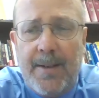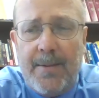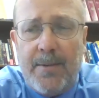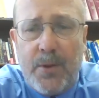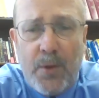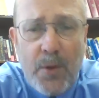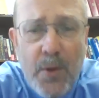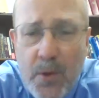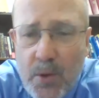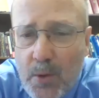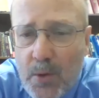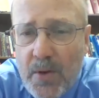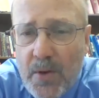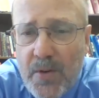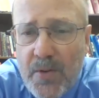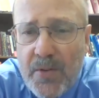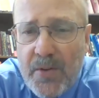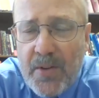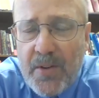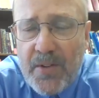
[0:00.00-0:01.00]
to the
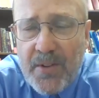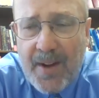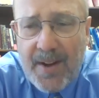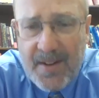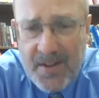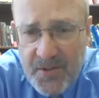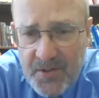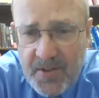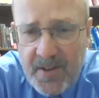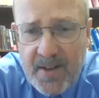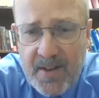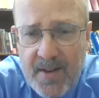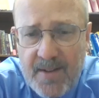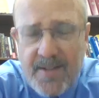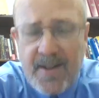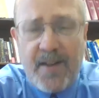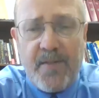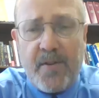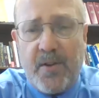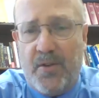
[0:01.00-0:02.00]
course as I see it, as
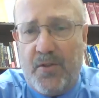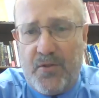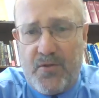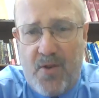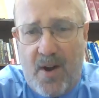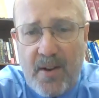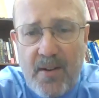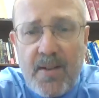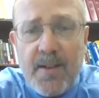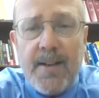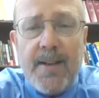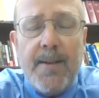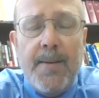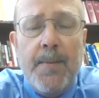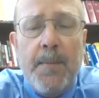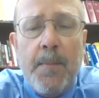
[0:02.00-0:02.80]
I have constructed it.